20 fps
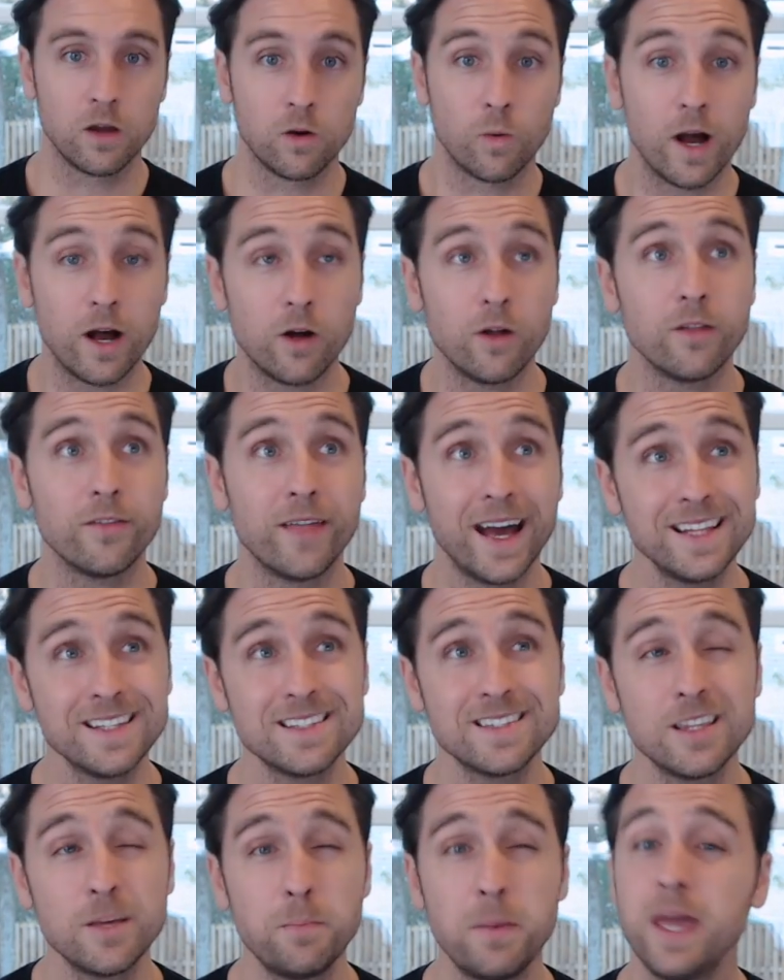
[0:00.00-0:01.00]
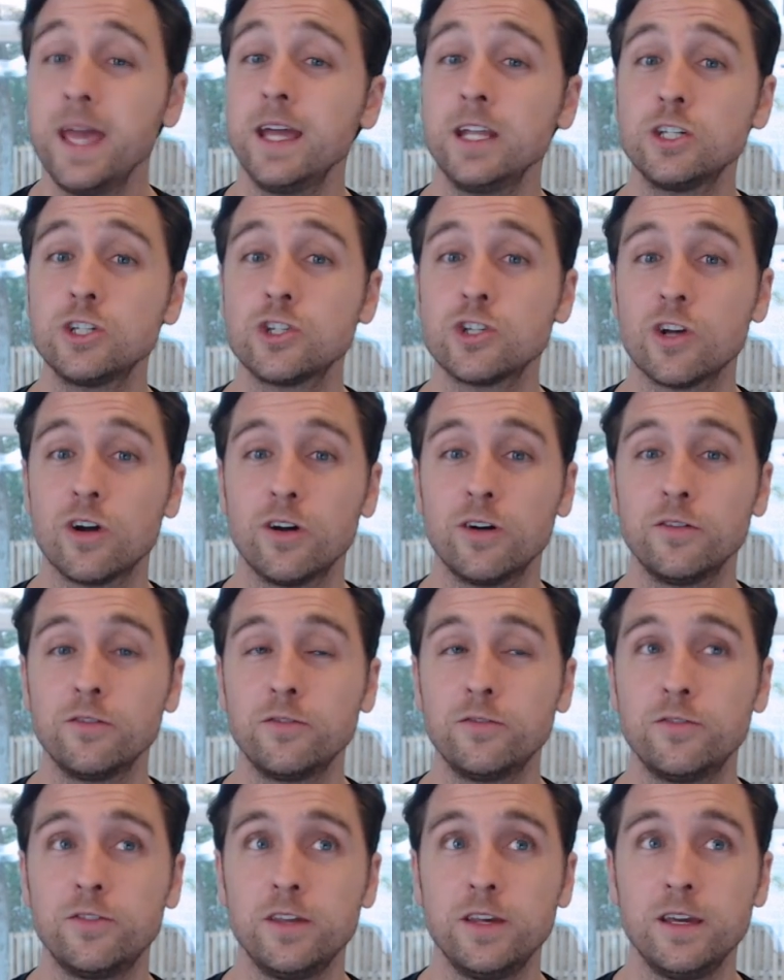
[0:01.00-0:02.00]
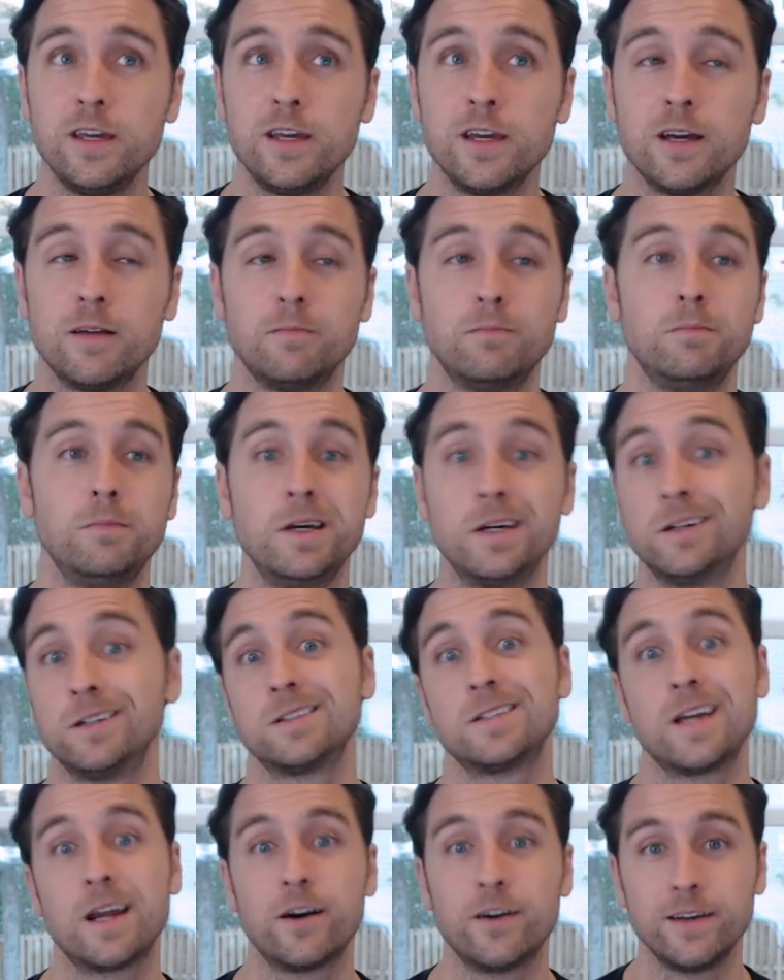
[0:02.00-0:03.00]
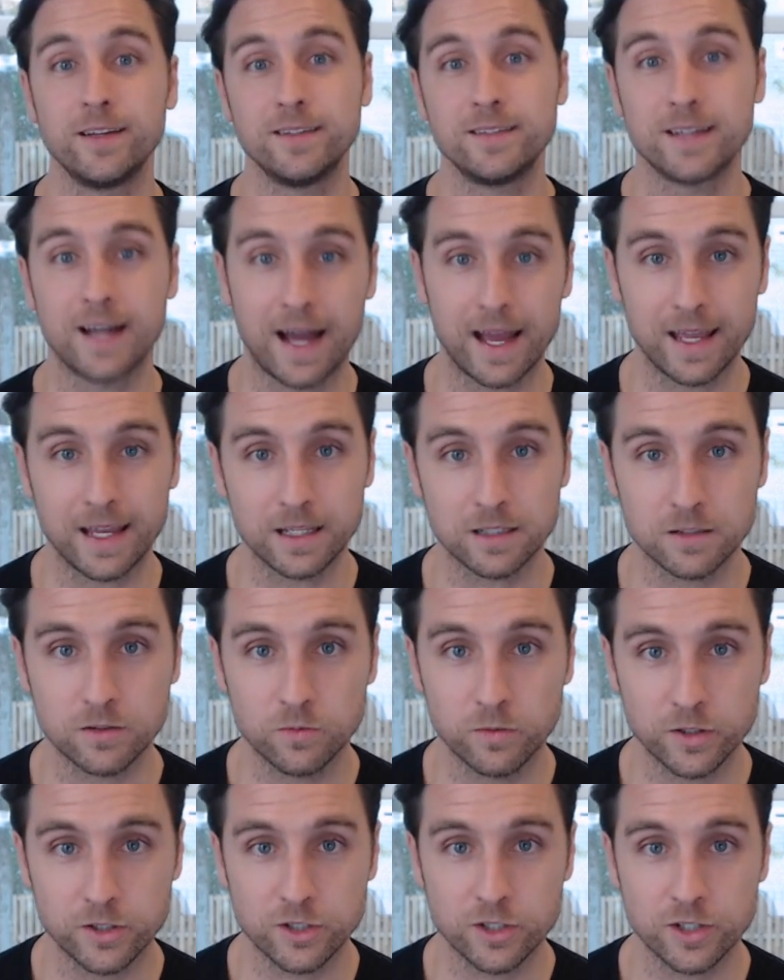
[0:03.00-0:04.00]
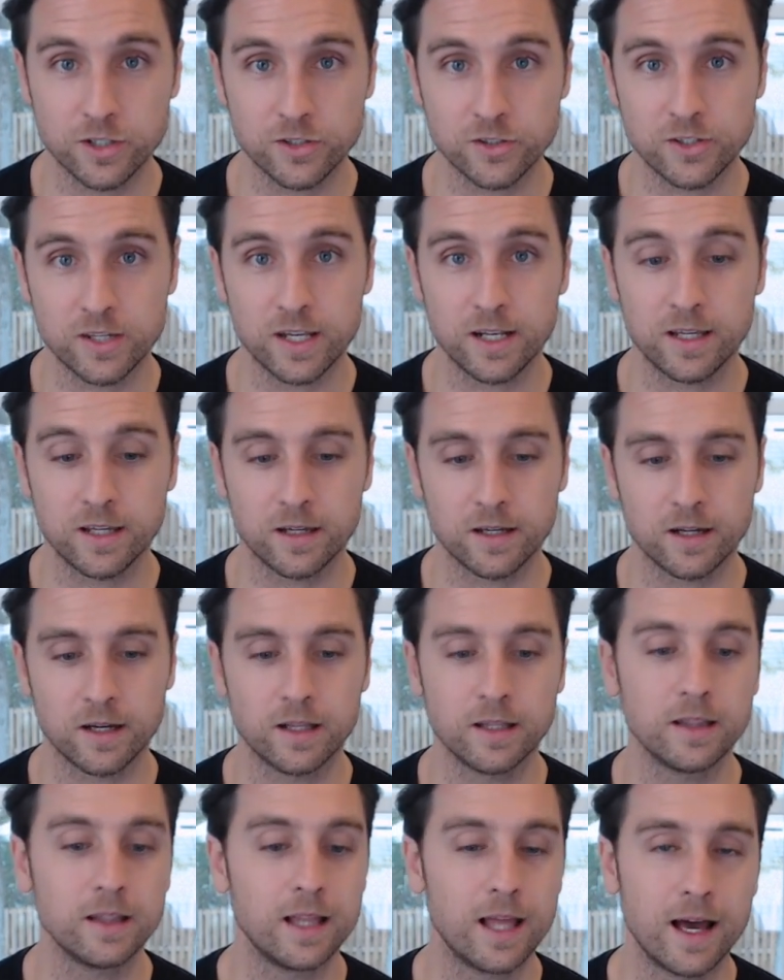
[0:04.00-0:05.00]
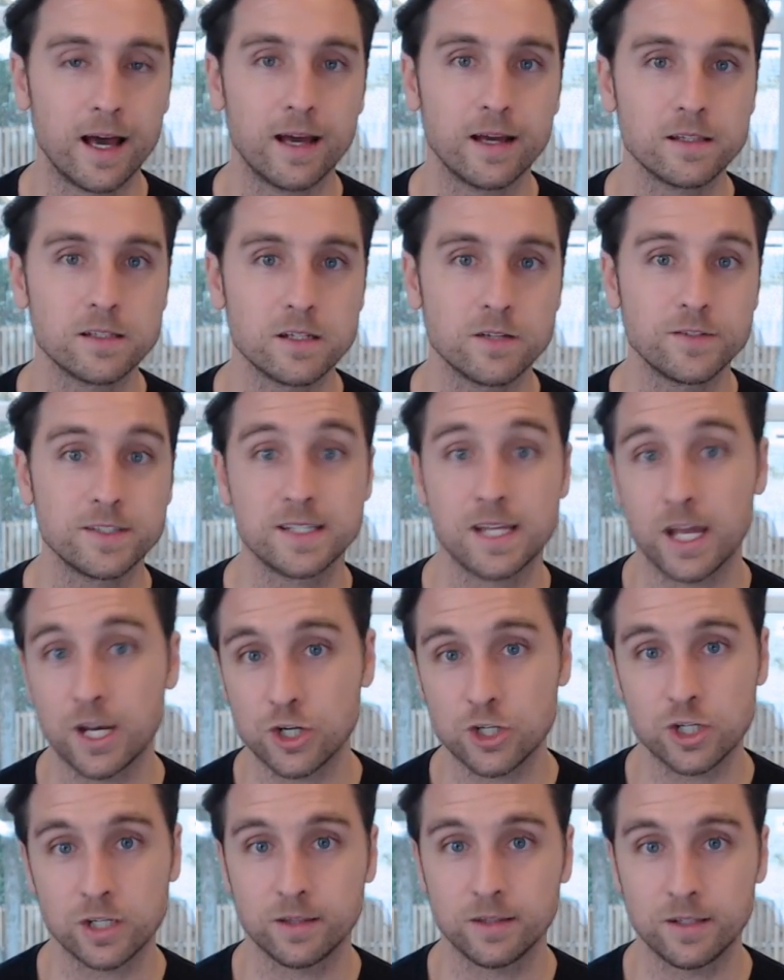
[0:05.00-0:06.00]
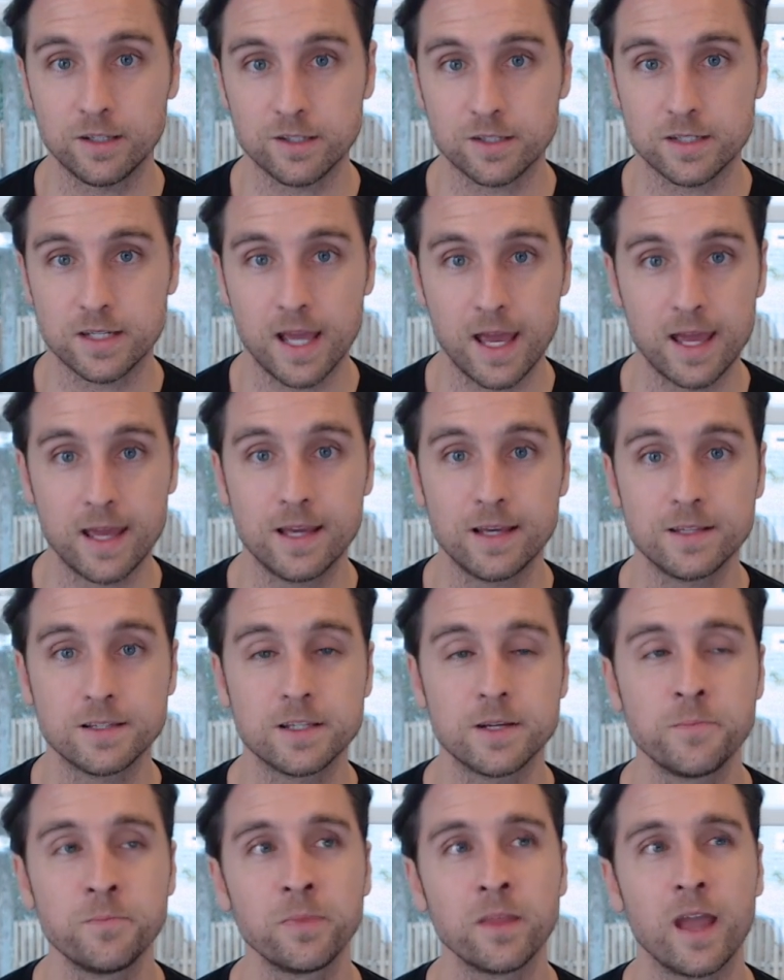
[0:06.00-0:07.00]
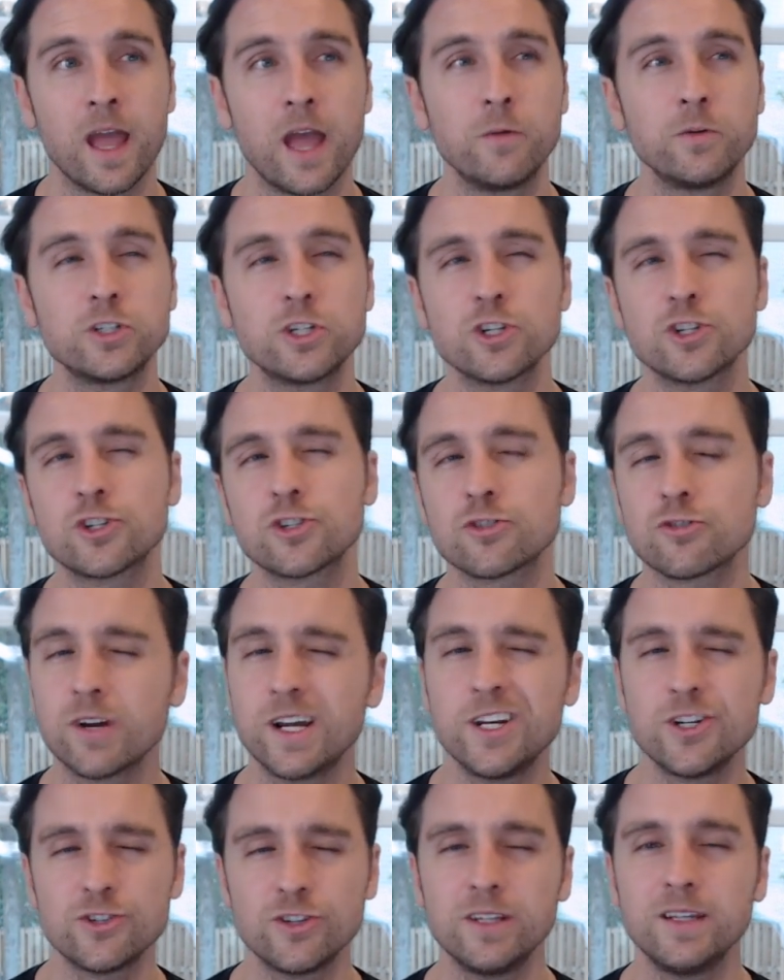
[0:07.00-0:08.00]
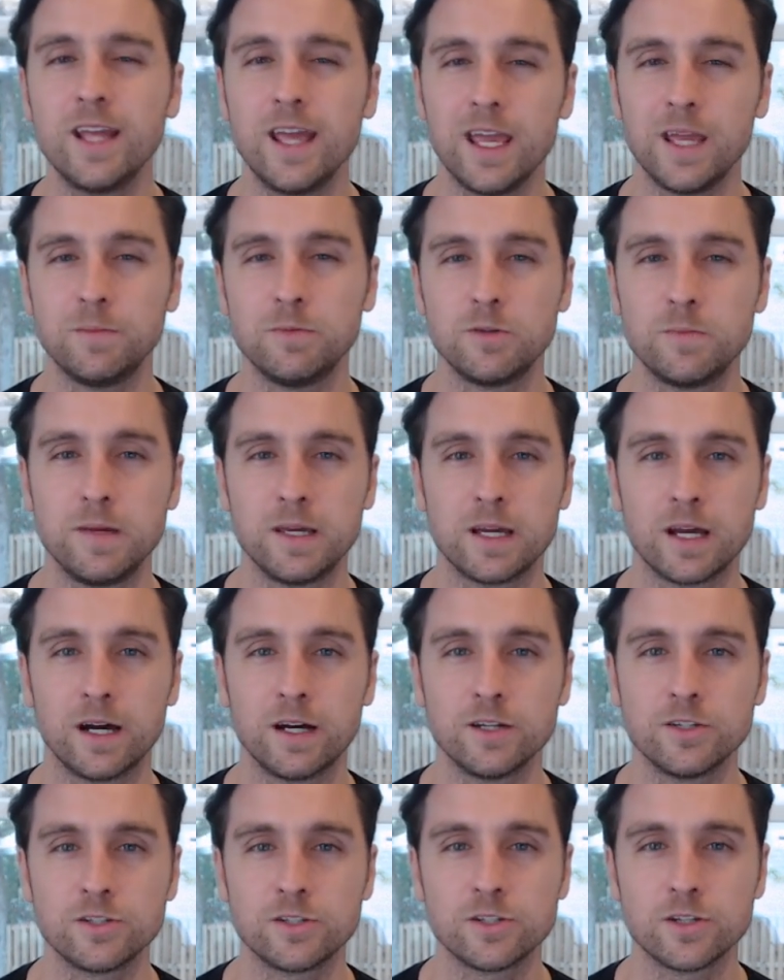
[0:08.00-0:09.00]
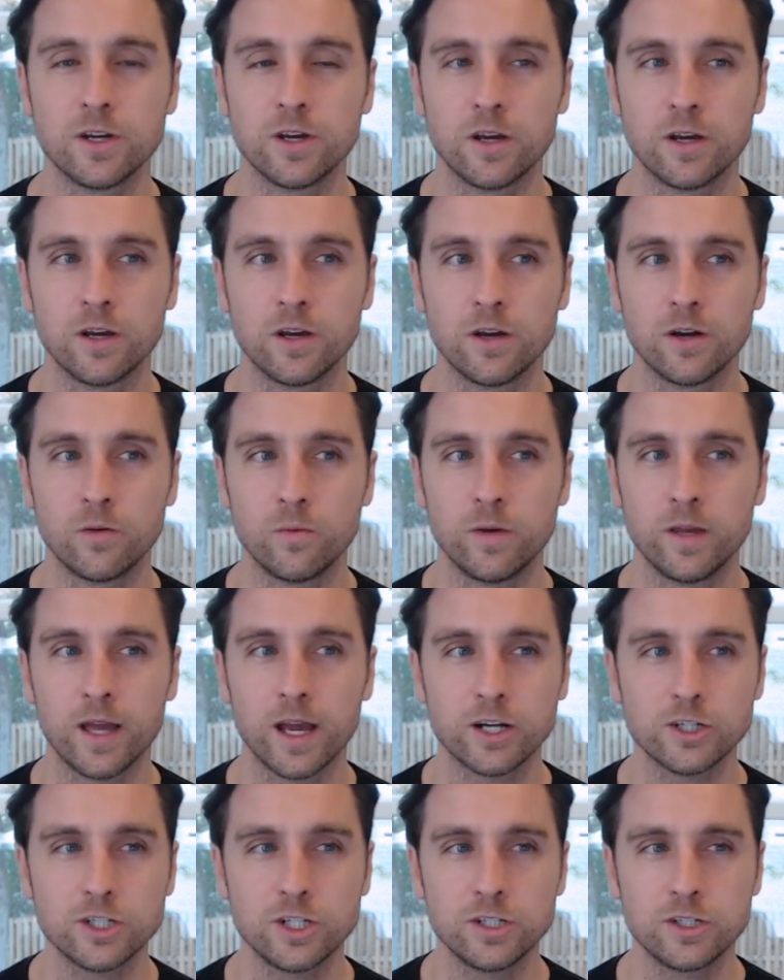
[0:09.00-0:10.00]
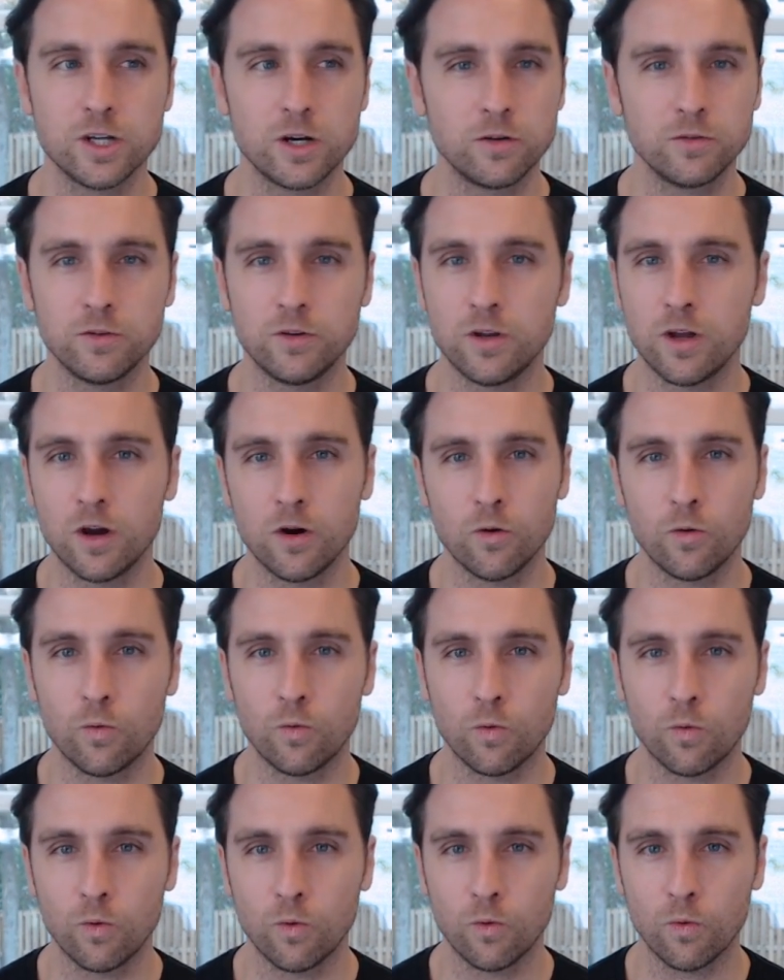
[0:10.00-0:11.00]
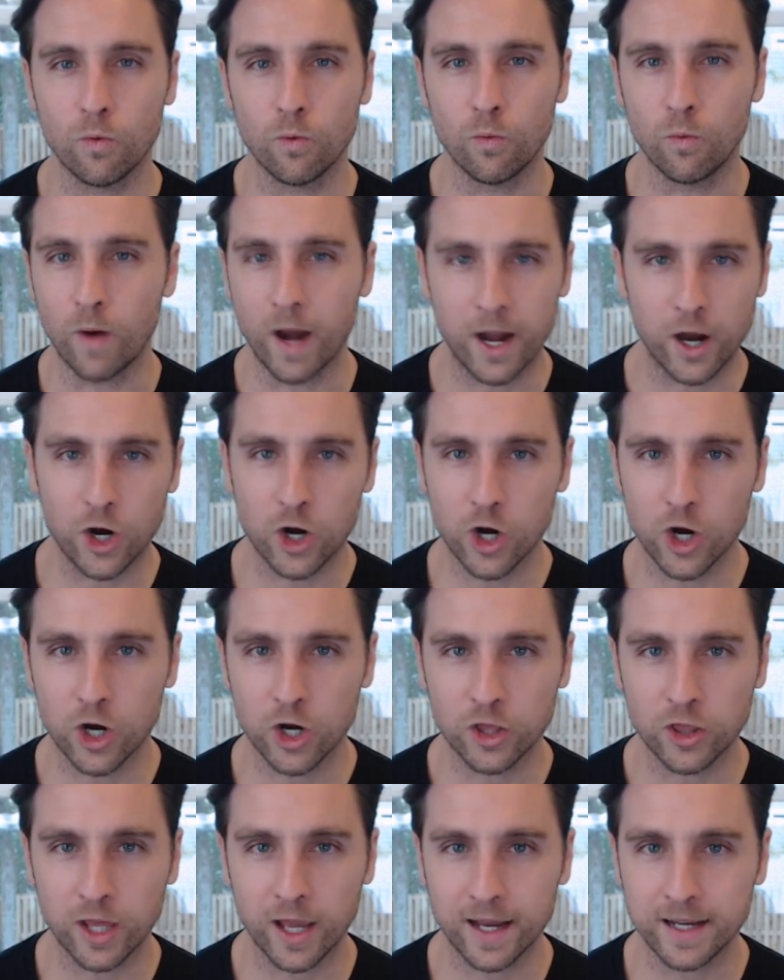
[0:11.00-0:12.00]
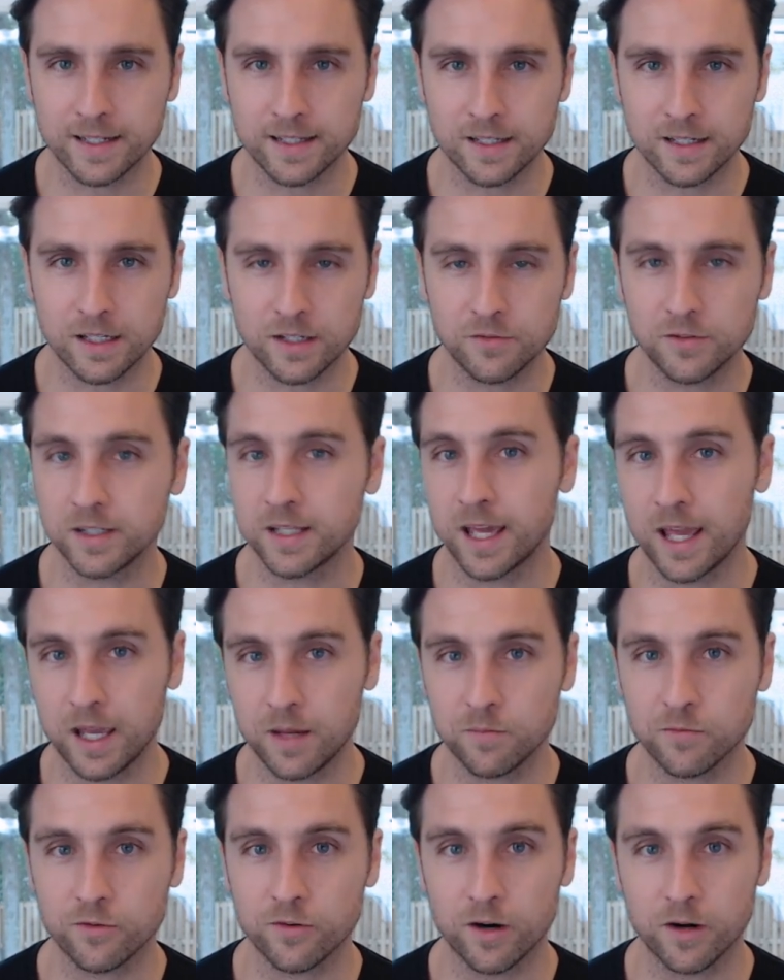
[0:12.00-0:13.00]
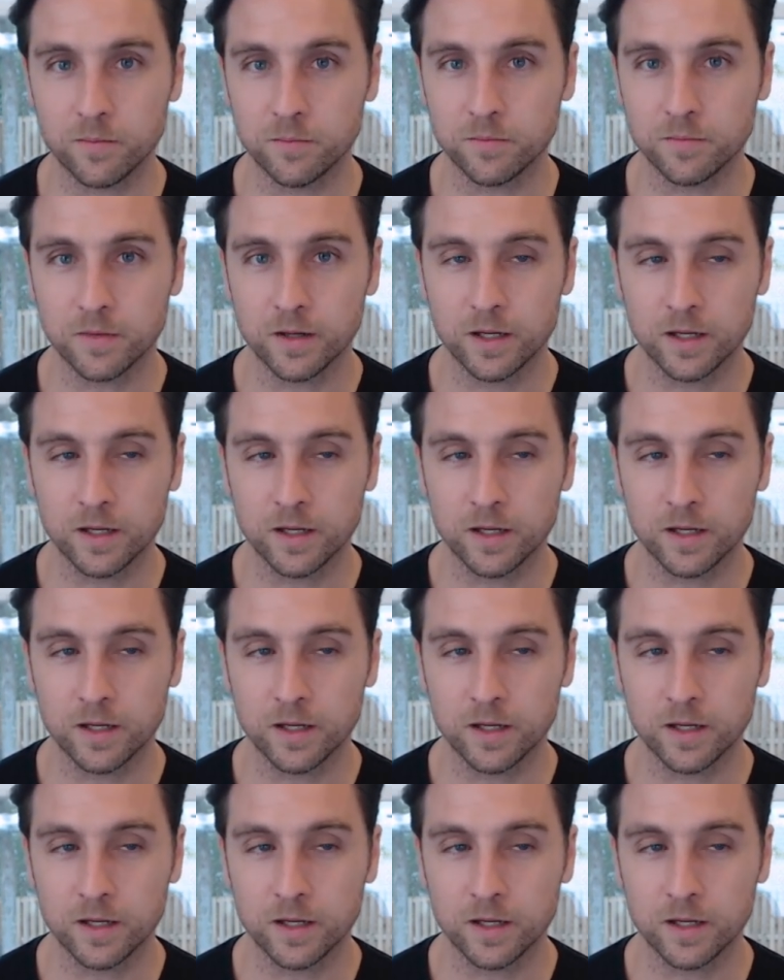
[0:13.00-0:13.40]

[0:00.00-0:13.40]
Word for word: Well, that's the pitch of the military diet, which is getting a lot of attention these days, and which is strangely named because we actually don't know where the idea even came from.